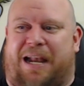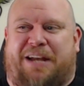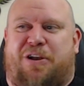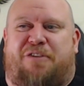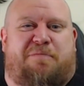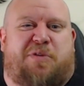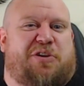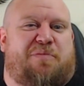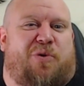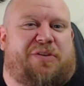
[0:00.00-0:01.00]
I don't know if I'm
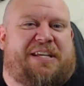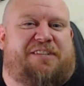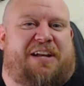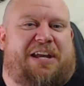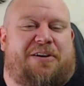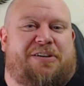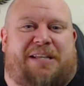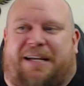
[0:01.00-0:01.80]
going to do more of these videos.